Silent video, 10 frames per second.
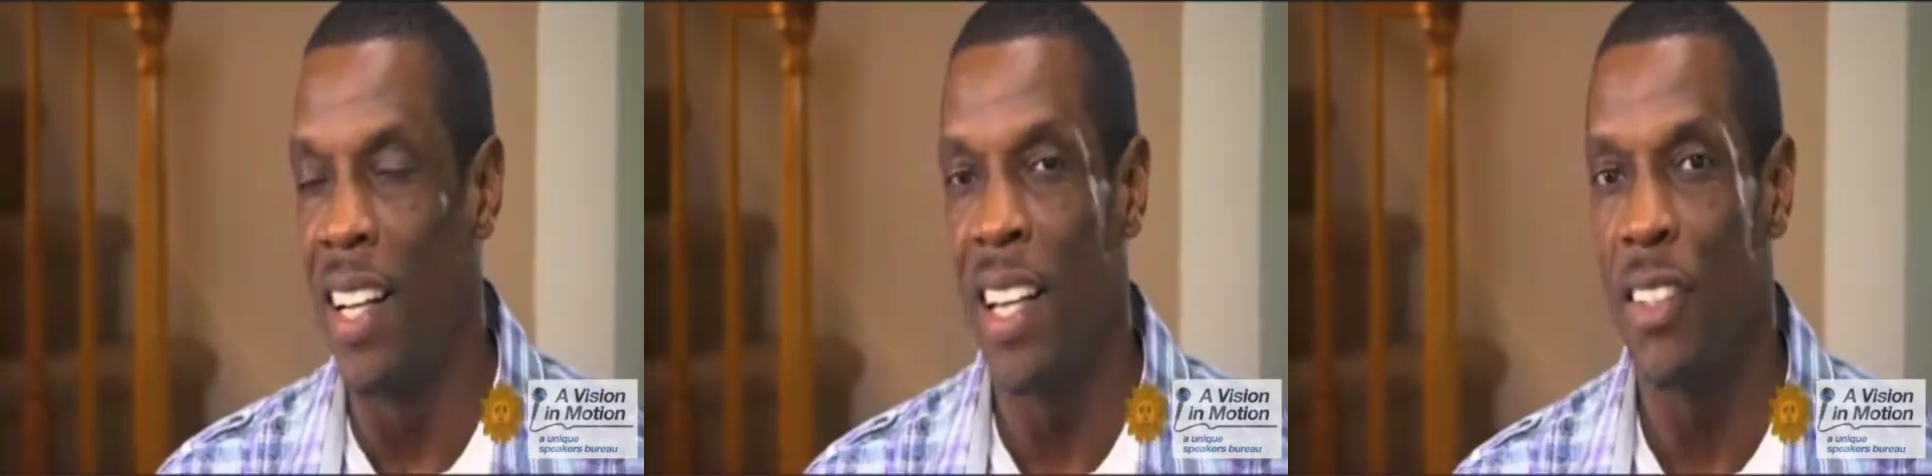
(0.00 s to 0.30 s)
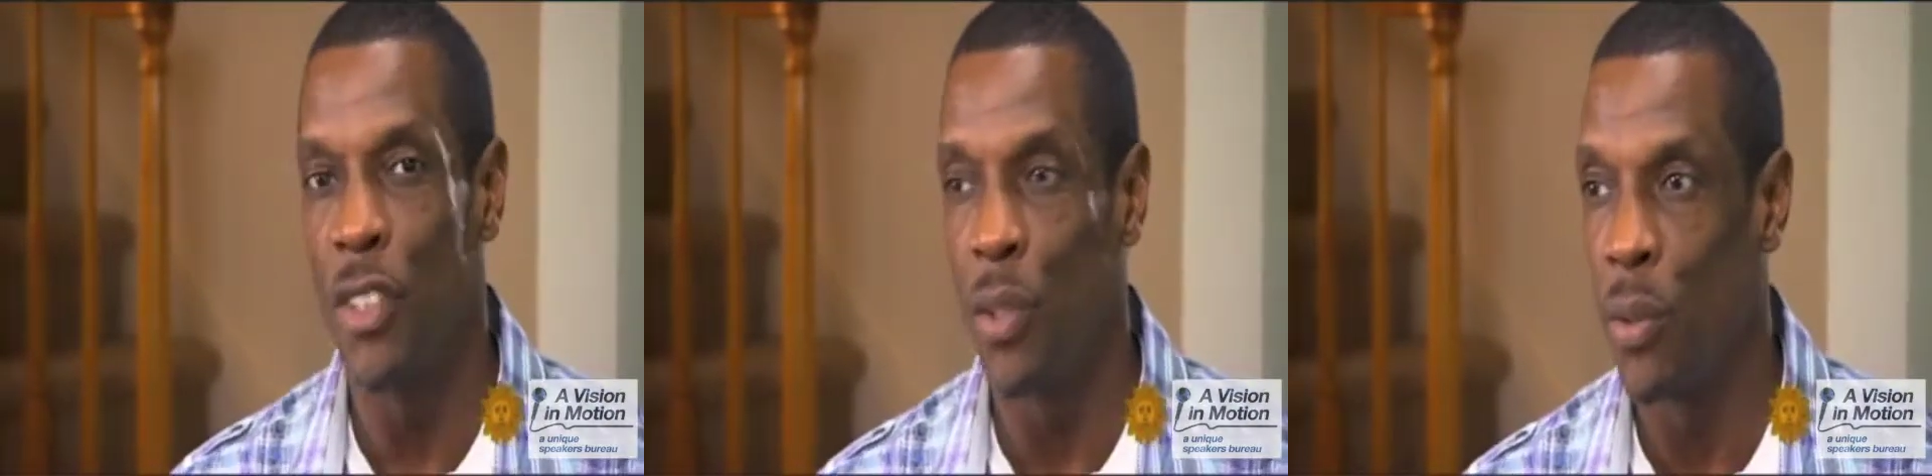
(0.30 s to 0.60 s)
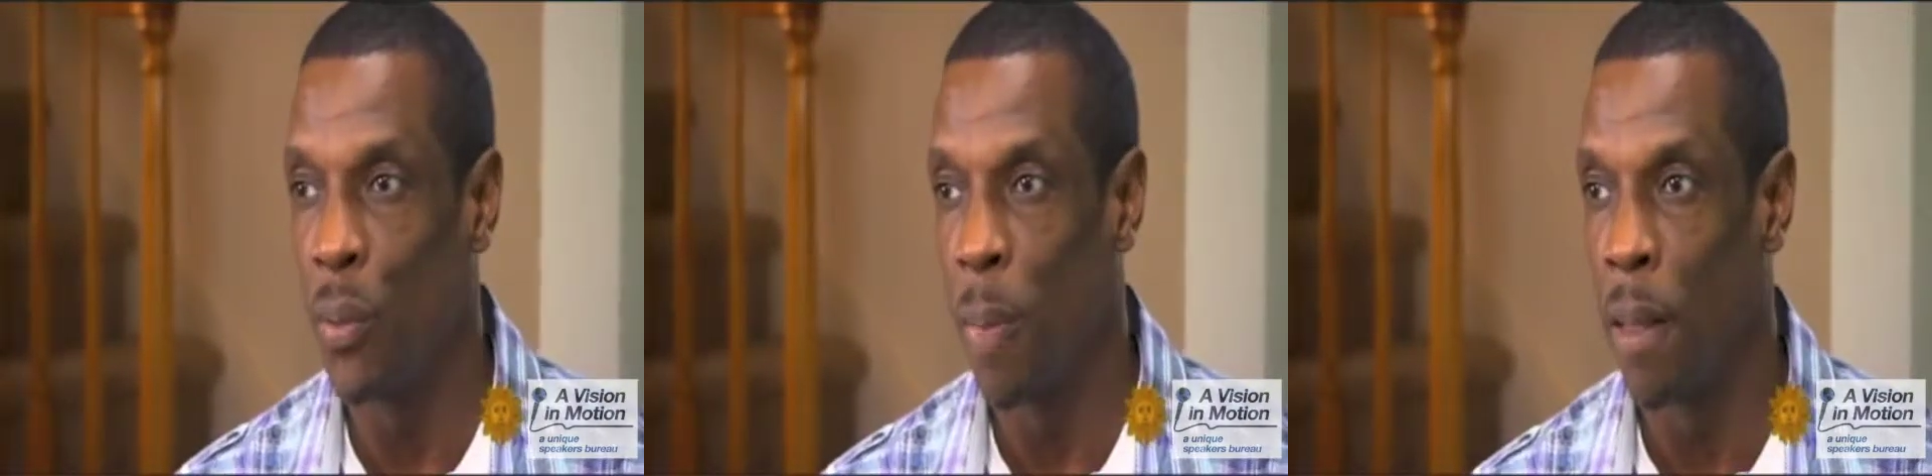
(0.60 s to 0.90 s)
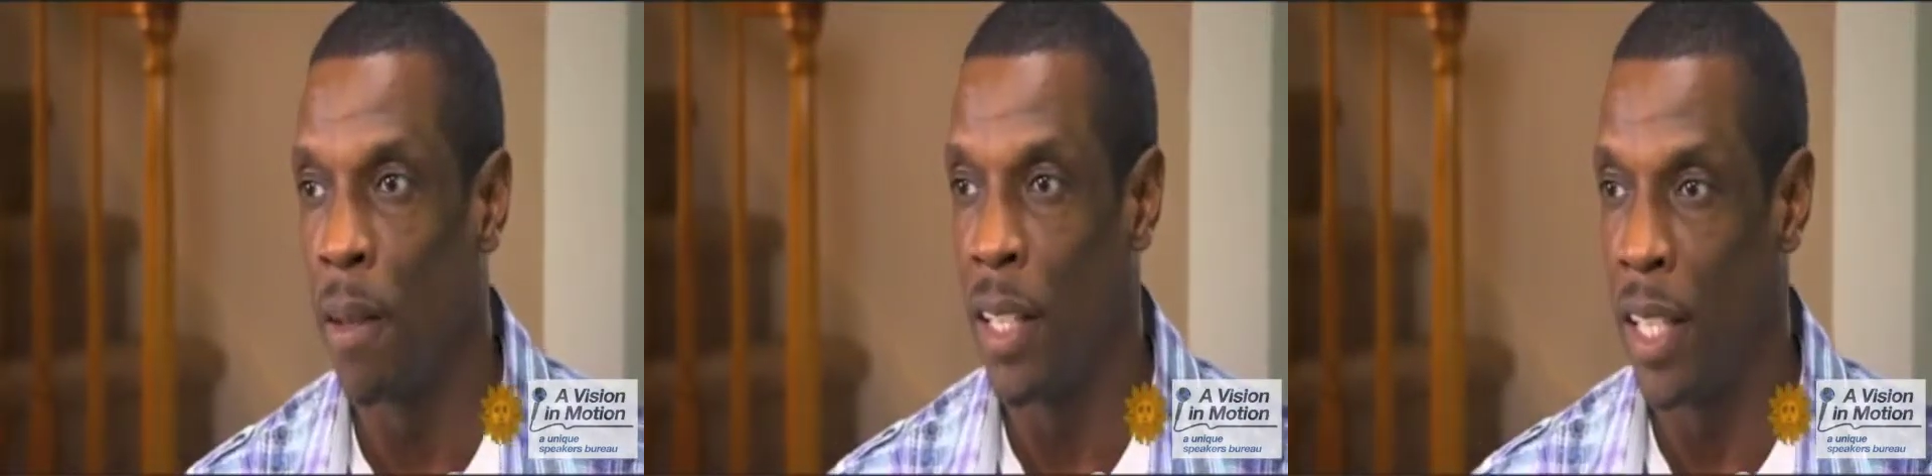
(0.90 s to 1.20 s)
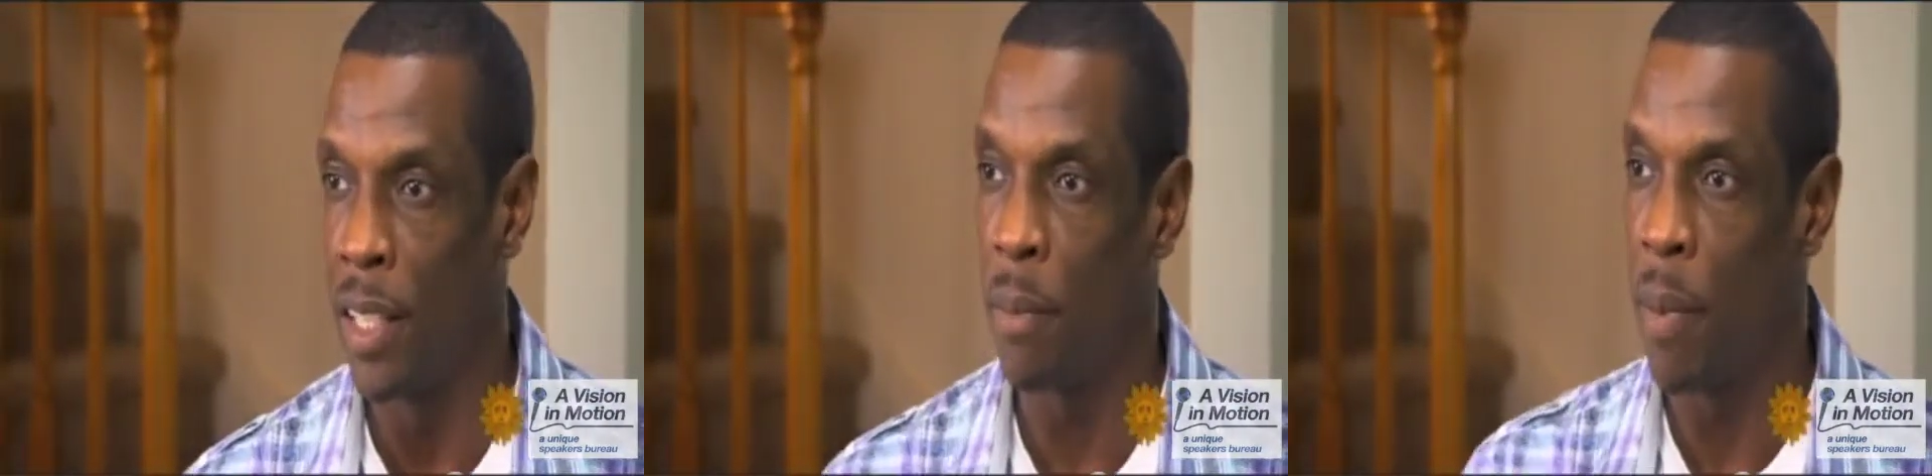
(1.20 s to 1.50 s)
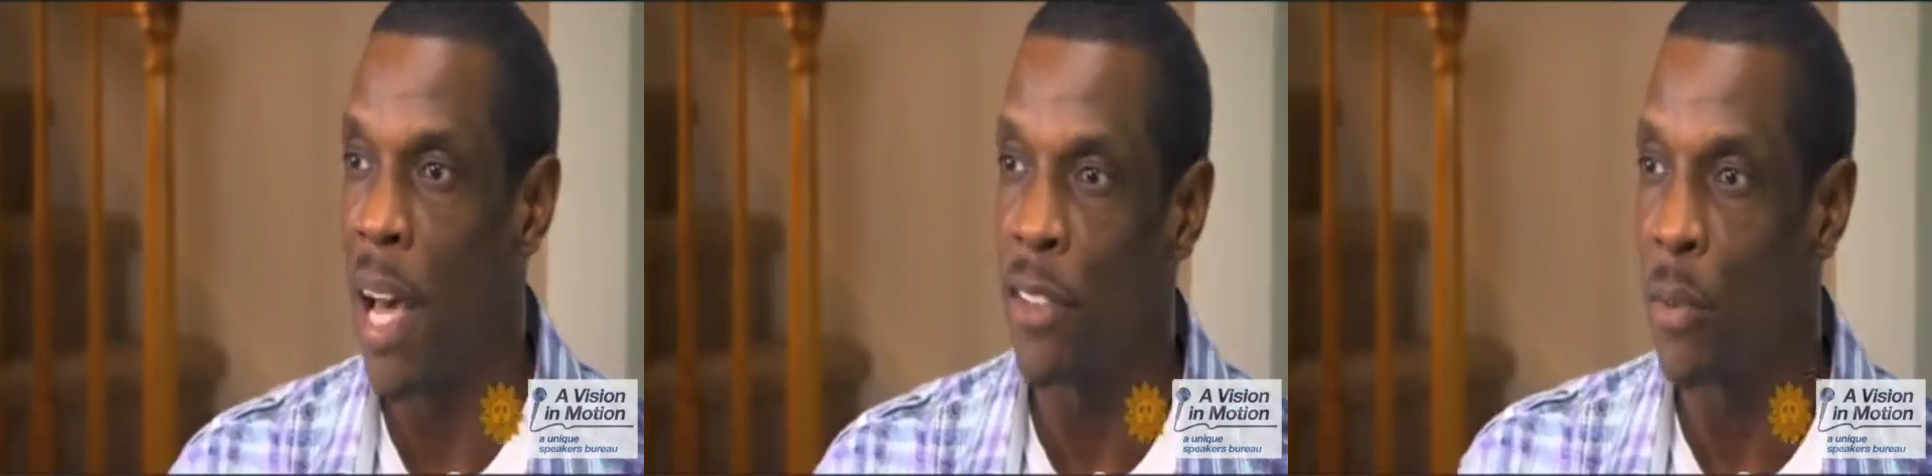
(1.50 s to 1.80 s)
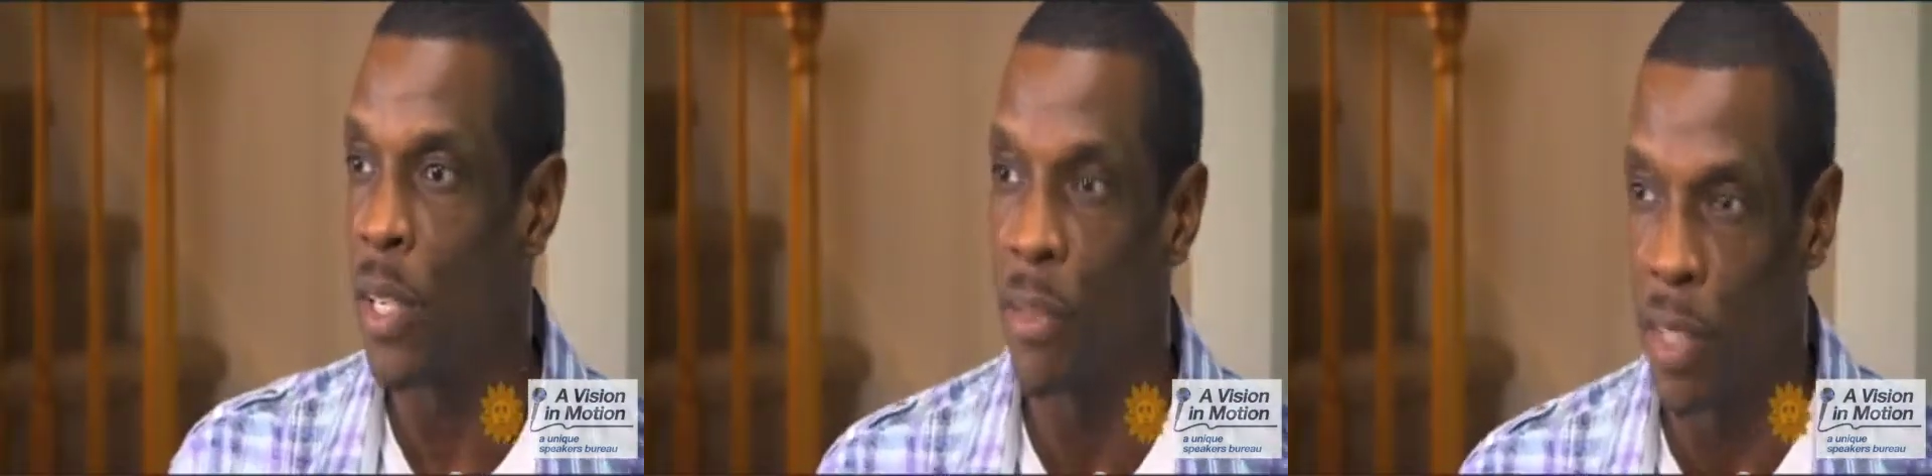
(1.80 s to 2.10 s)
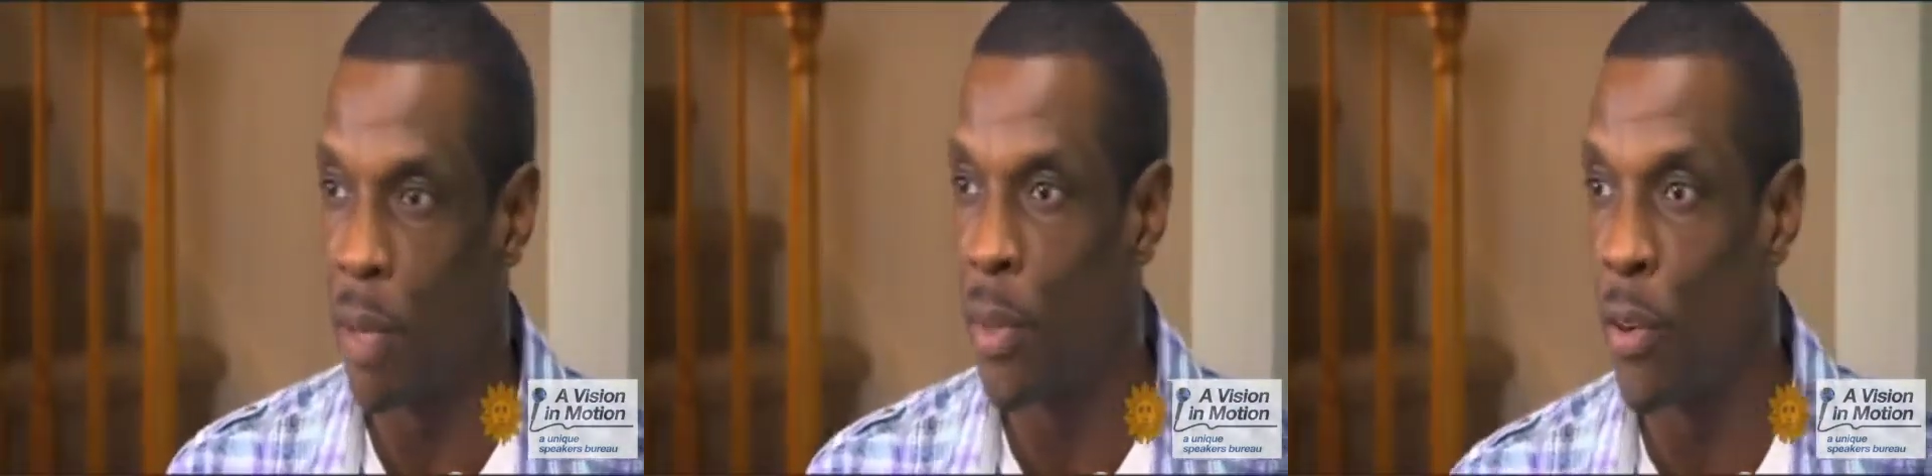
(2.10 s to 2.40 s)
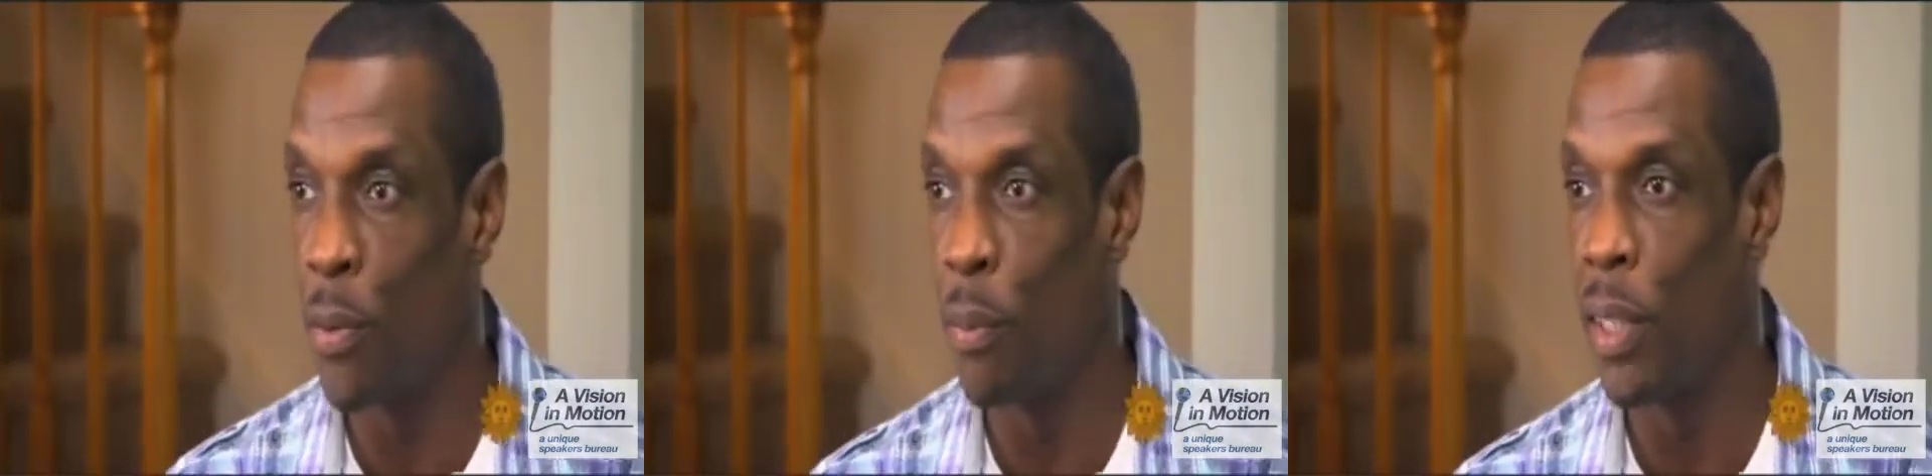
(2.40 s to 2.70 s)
and so he ended up passing away, never coming home.